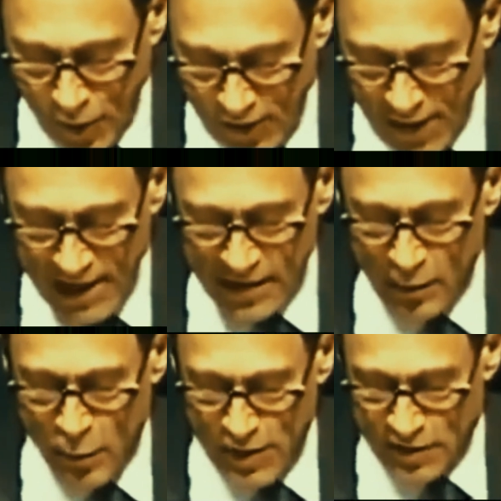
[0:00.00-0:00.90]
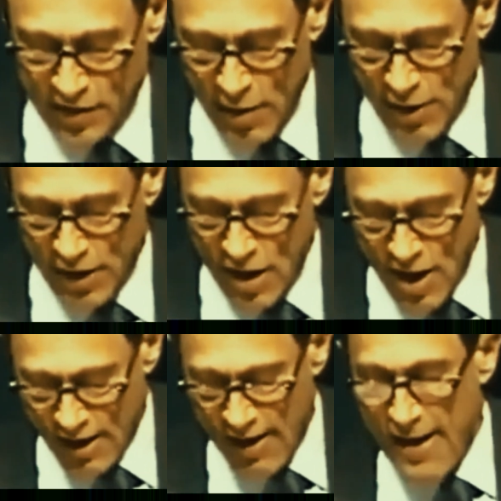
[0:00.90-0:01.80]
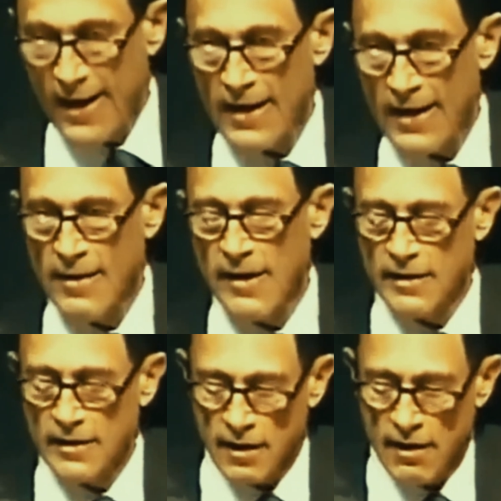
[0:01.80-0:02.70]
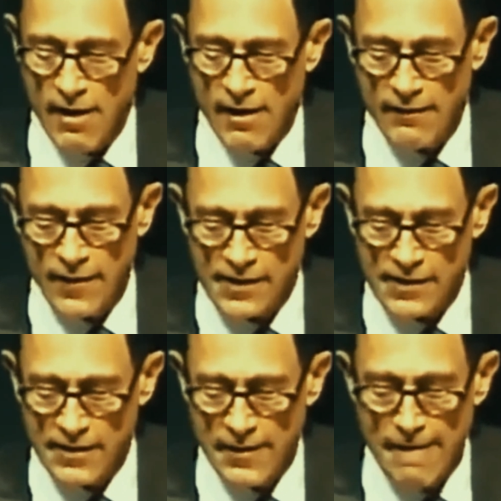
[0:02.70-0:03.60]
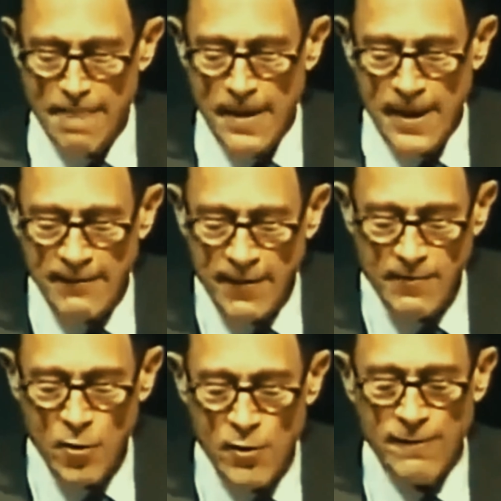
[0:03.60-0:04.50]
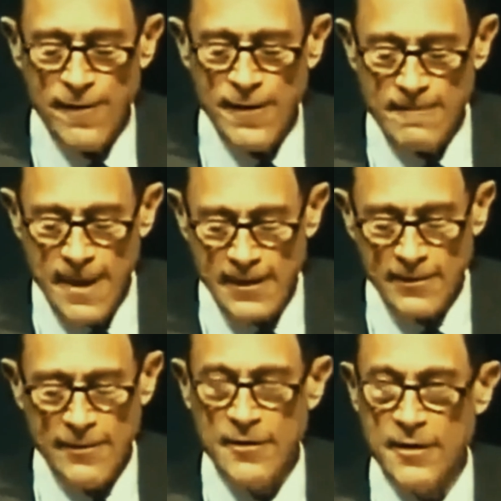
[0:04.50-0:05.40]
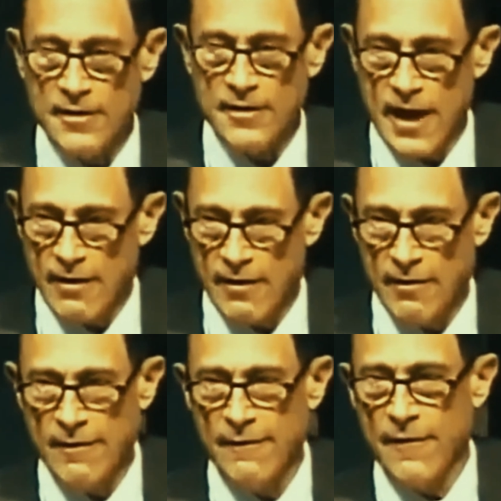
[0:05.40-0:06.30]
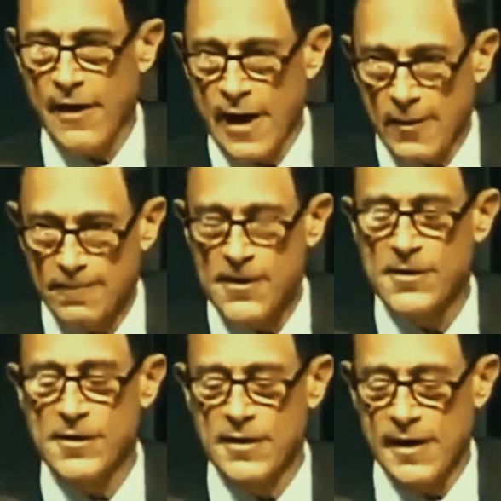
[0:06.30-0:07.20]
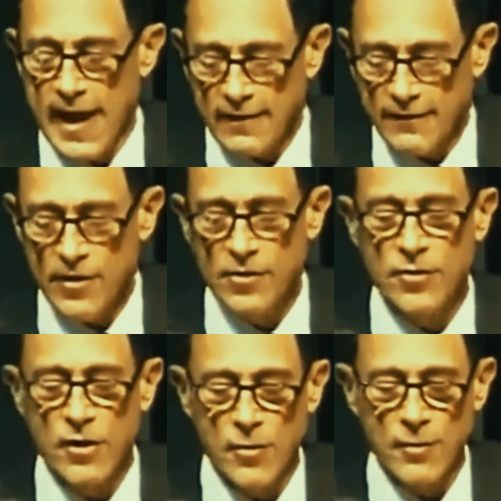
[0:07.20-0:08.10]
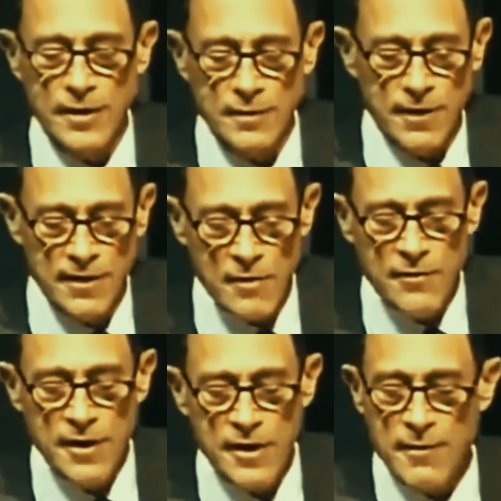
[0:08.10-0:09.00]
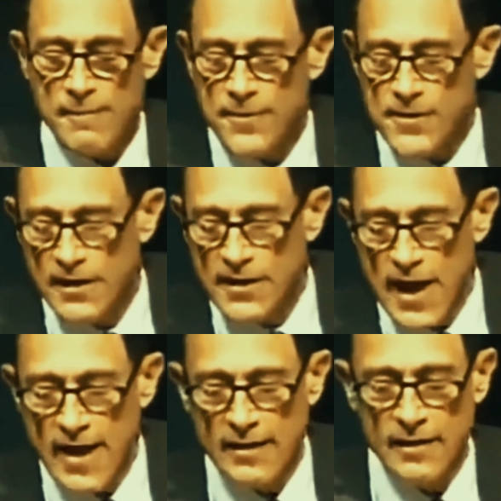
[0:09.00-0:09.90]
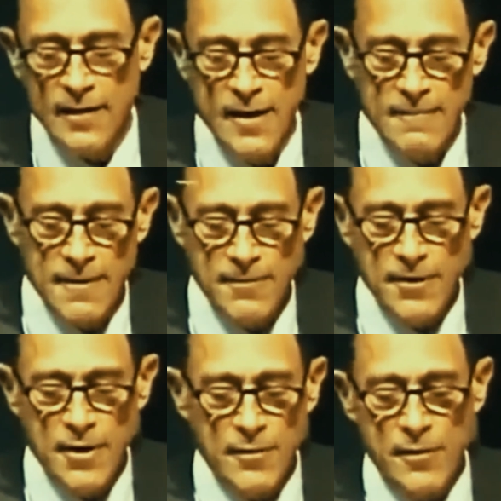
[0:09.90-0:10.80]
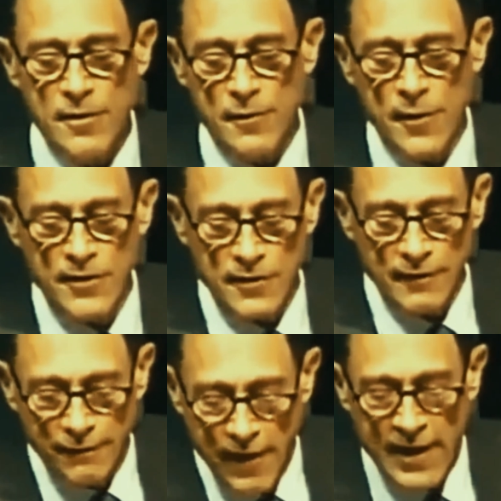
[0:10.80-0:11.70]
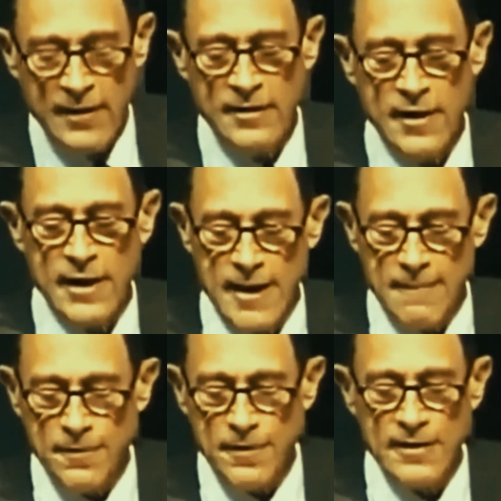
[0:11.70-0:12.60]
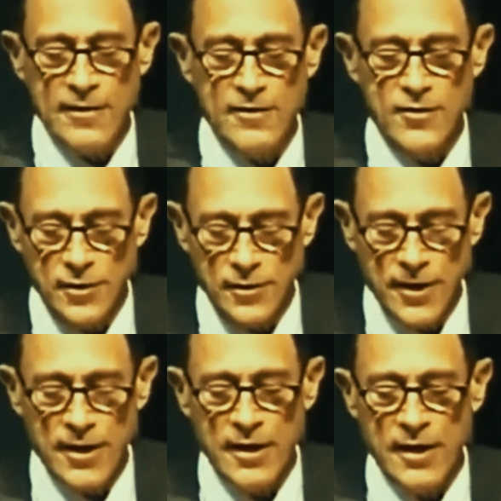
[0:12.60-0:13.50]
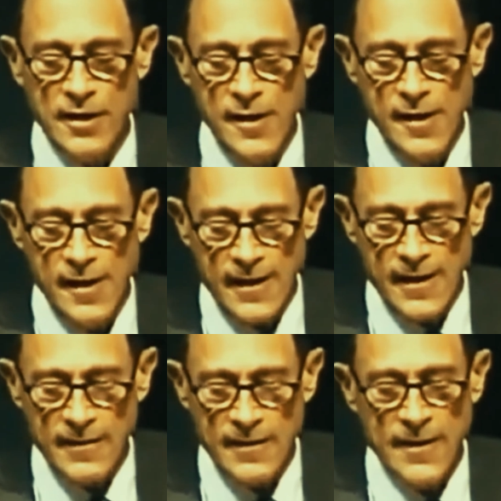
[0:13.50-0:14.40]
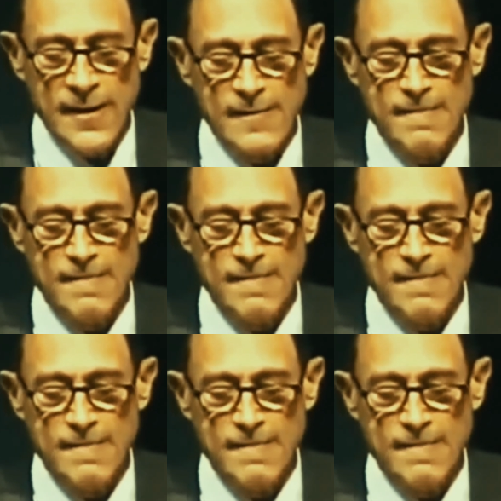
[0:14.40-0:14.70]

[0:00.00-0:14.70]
realizing what's going on? And I think at the heart of this, even more fundamental than the terror of the helplessness, the lack of control, we know that it represents that, and people are afraid that they can't protect their children, and